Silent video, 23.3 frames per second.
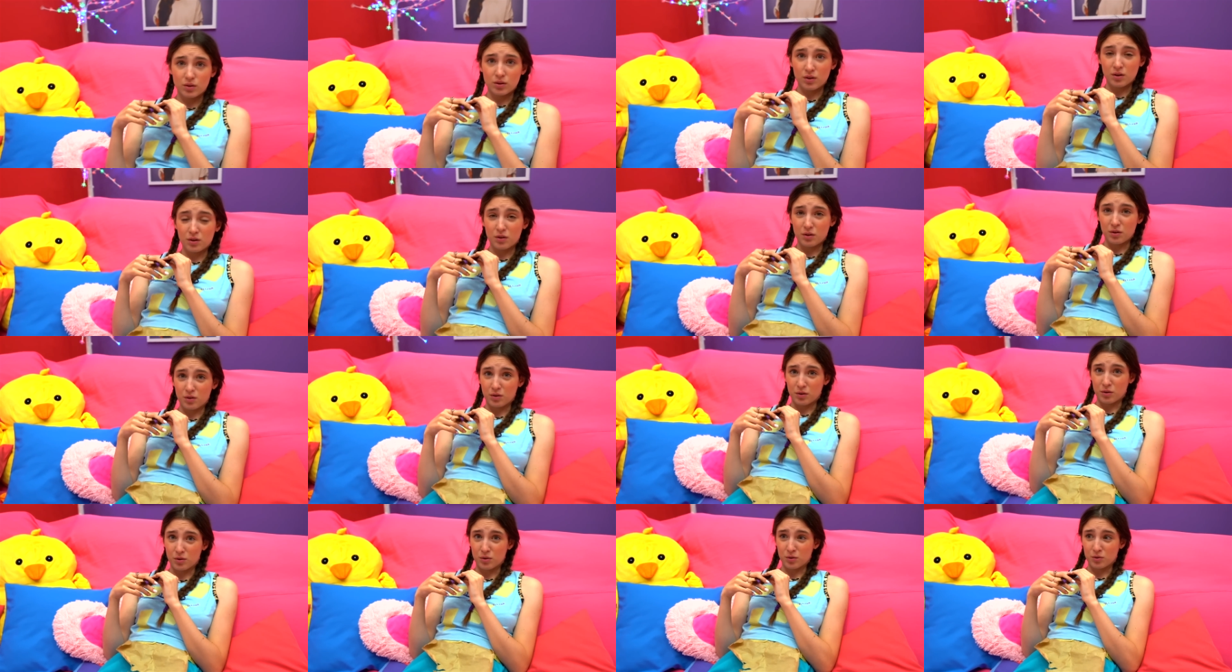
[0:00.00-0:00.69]

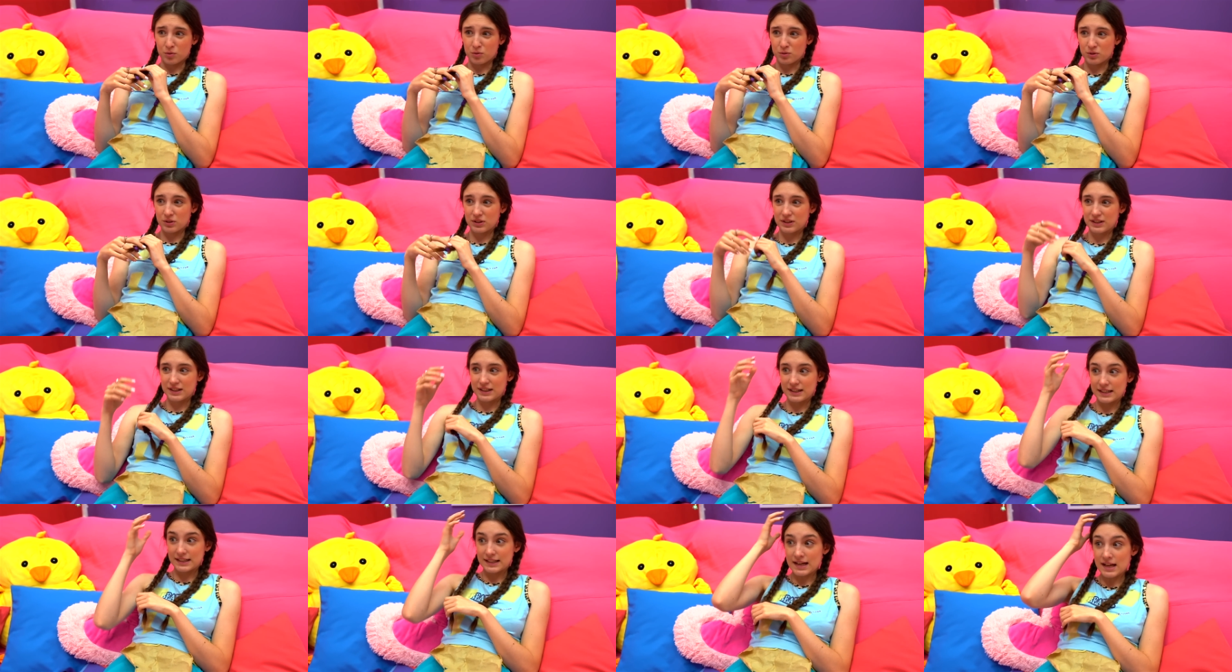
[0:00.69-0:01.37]
Uh-oh,
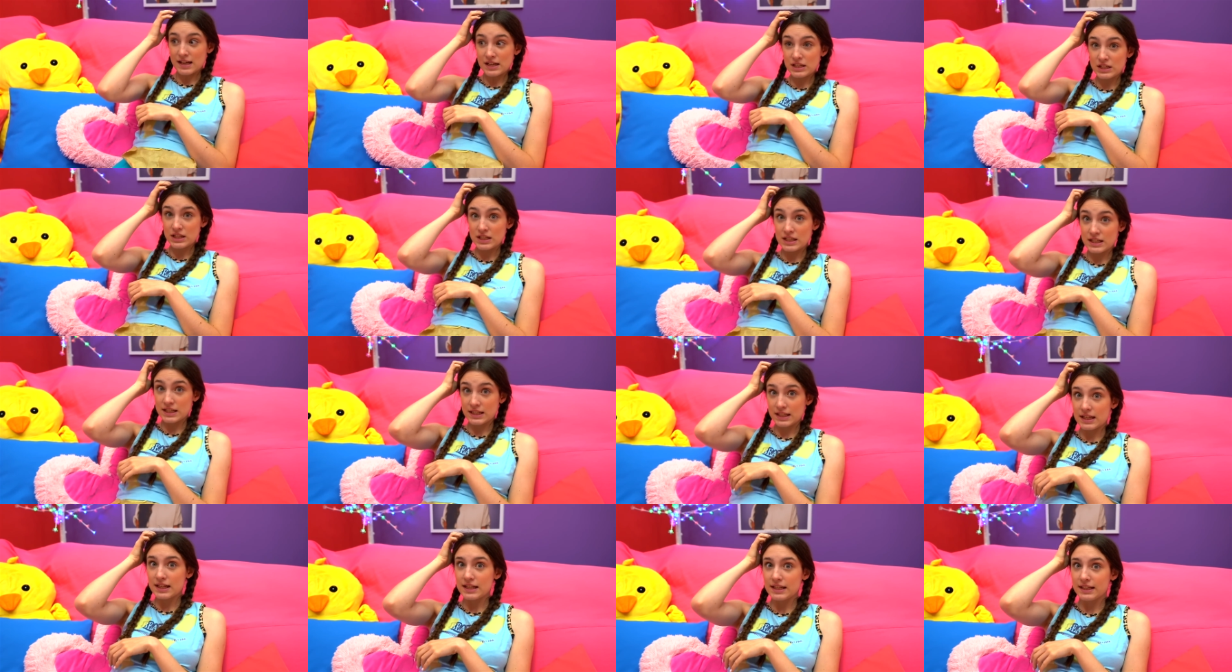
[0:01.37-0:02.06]
I
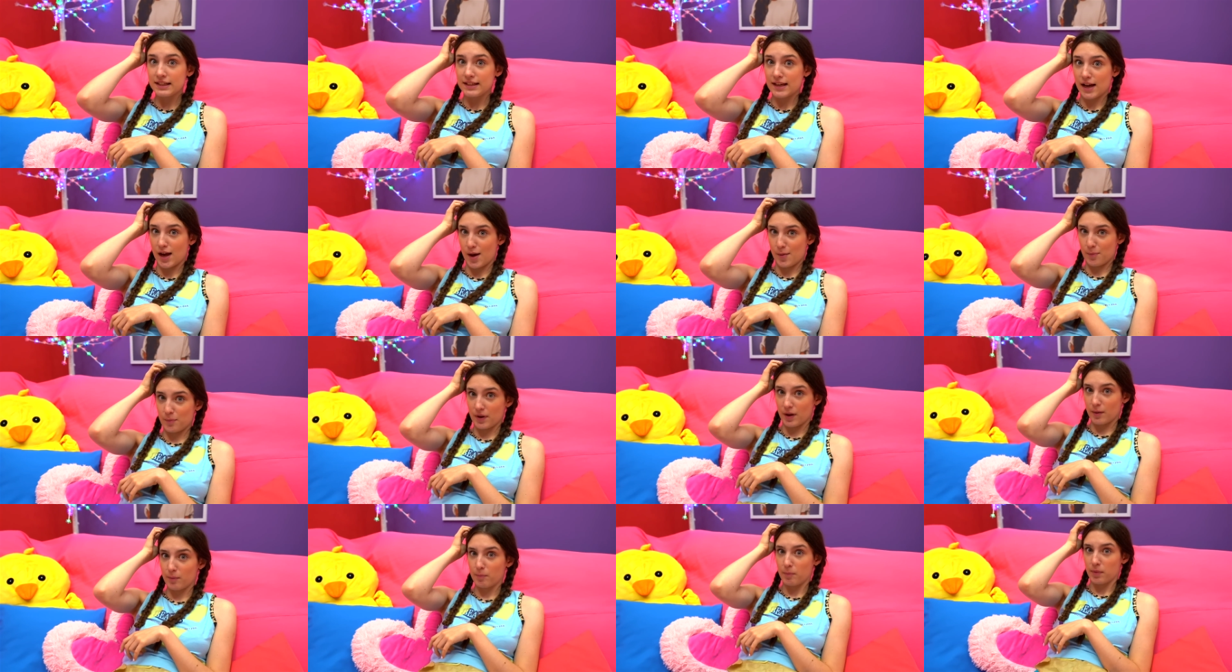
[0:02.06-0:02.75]
think I'm in
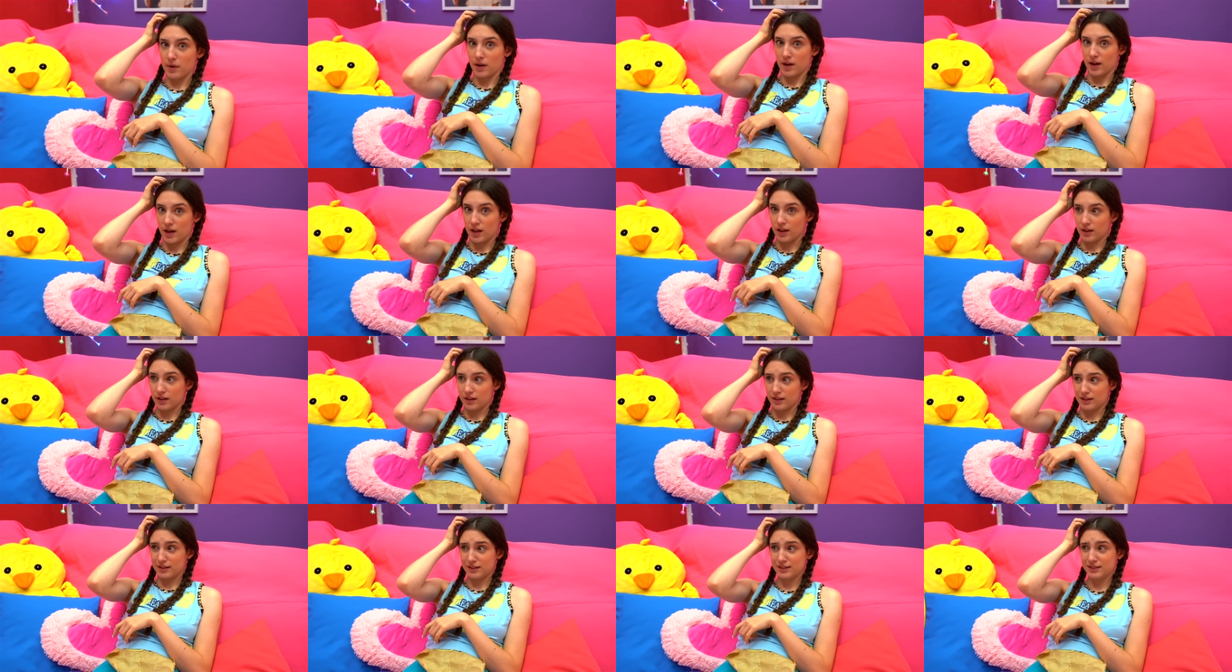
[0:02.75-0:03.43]
serious
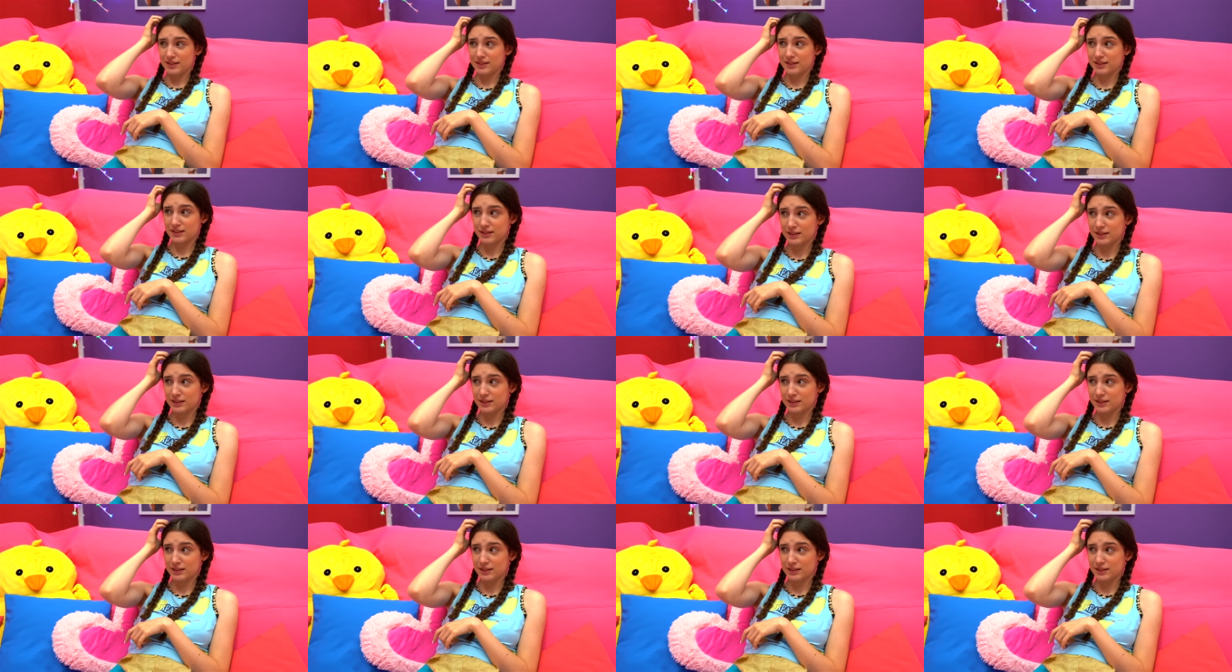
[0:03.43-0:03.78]
trouble.